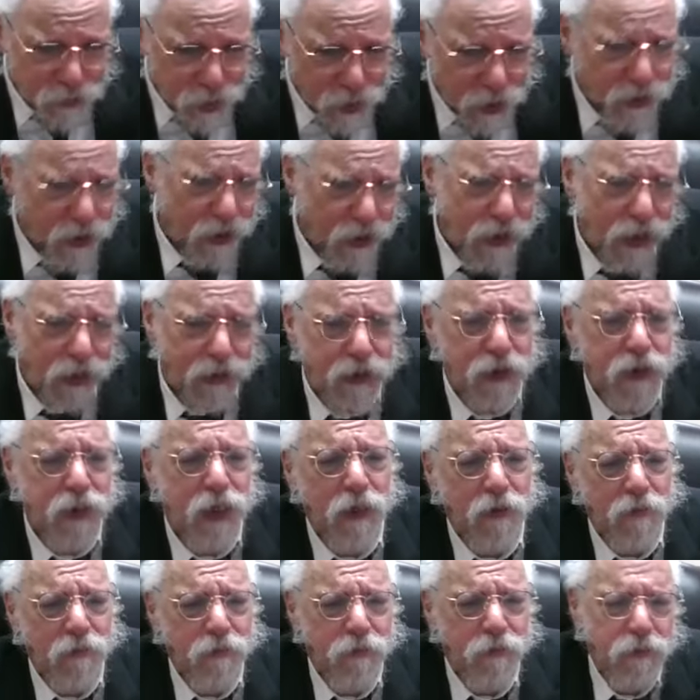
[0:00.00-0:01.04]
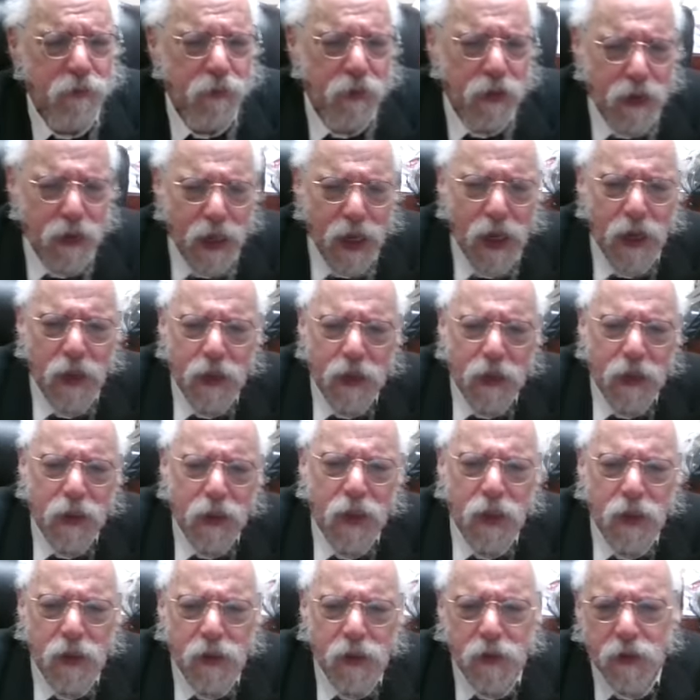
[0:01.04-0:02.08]
and Parah are not the same
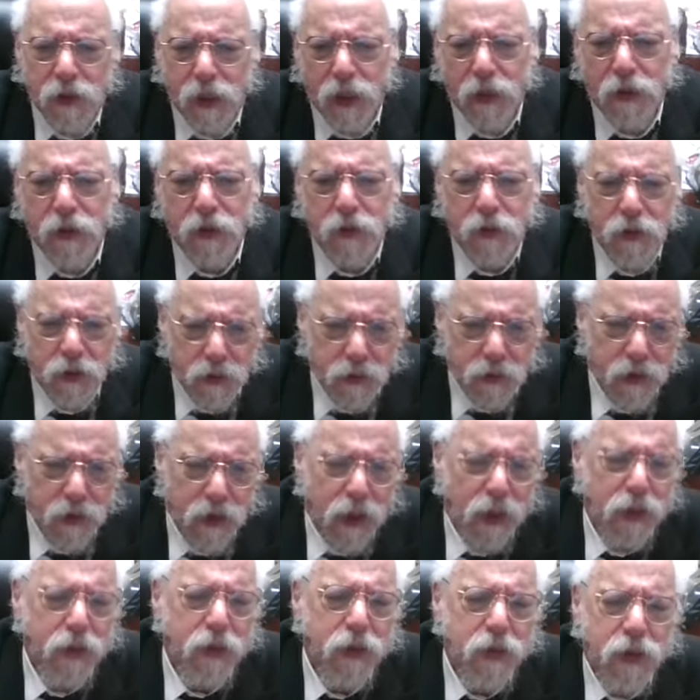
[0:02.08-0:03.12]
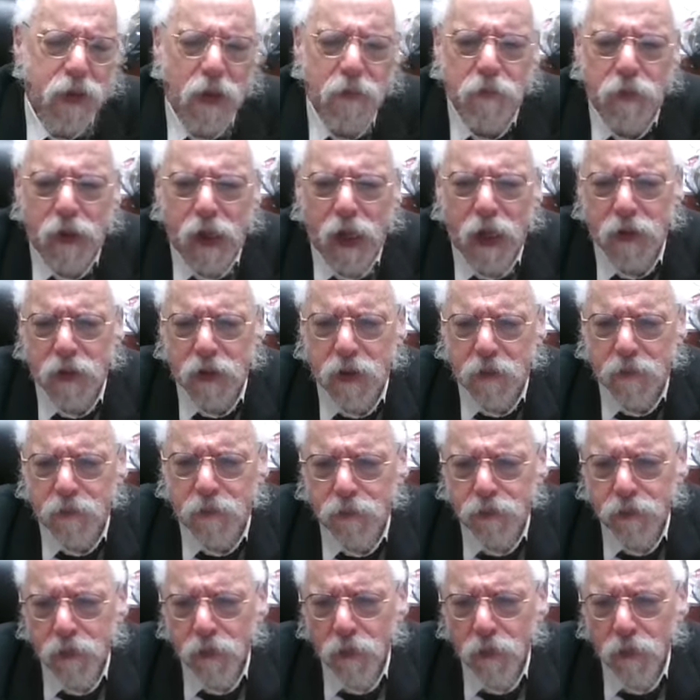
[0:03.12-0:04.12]
together. Uh, They're not the same concept.